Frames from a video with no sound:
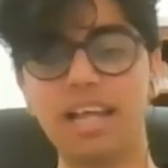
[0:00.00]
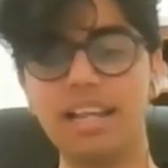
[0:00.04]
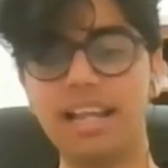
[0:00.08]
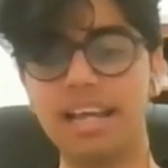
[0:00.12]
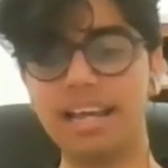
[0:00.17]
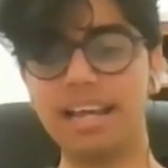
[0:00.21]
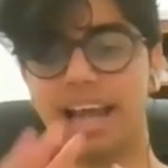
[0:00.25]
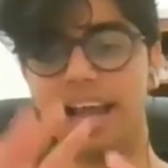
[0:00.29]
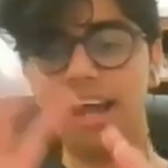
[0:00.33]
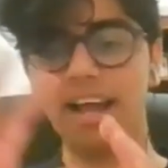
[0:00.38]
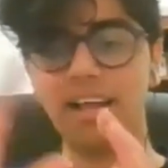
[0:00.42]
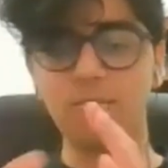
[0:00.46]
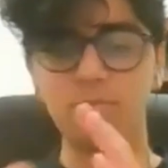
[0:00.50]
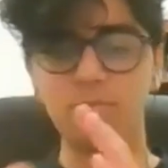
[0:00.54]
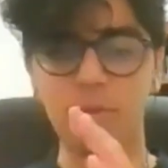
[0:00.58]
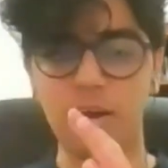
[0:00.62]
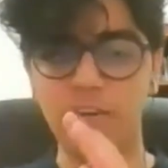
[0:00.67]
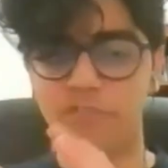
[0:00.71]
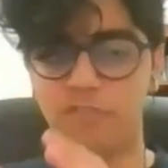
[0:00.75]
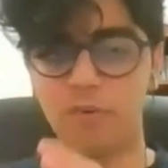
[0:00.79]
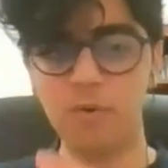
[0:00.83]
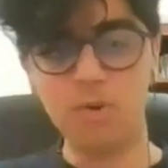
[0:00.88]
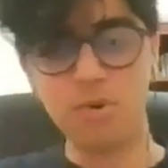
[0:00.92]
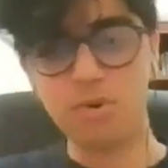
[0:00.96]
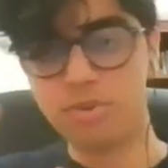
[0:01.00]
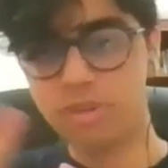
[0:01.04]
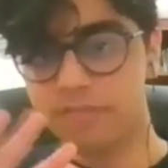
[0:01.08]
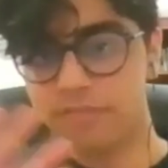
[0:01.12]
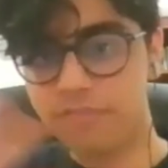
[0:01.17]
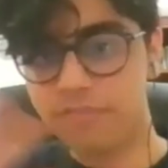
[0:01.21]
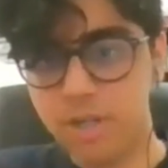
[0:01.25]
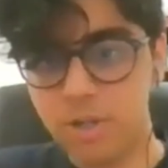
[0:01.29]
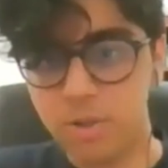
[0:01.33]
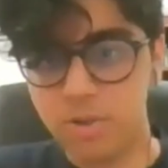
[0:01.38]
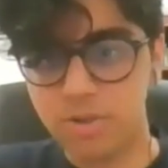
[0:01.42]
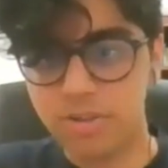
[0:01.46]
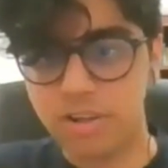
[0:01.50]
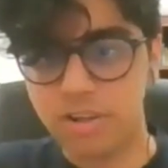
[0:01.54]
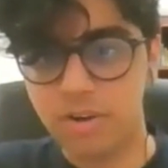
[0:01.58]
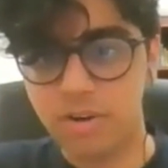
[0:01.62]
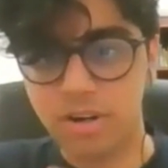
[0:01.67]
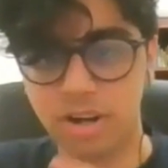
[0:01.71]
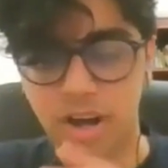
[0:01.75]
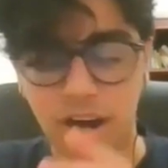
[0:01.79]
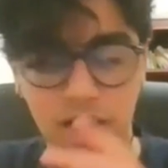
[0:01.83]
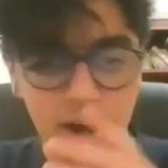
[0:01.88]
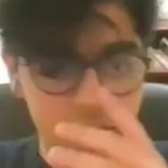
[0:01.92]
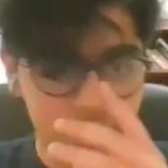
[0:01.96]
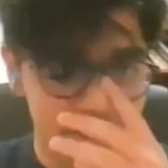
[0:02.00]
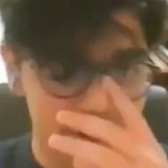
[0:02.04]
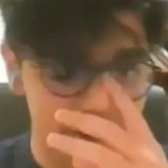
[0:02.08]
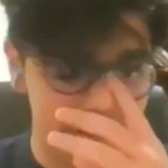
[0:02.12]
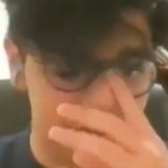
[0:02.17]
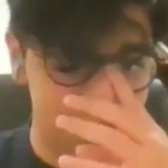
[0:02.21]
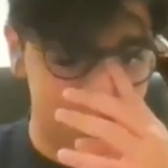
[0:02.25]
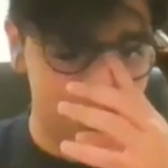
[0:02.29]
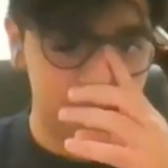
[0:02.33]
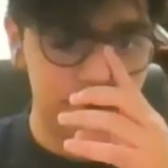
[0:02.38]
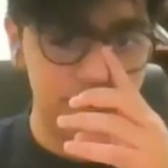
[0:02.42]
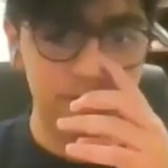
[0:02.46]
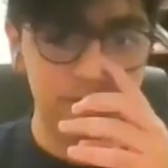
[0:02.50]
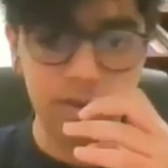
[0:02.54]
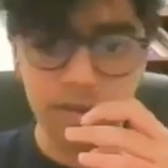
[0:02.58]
Like my photos and videos are on a hard drive.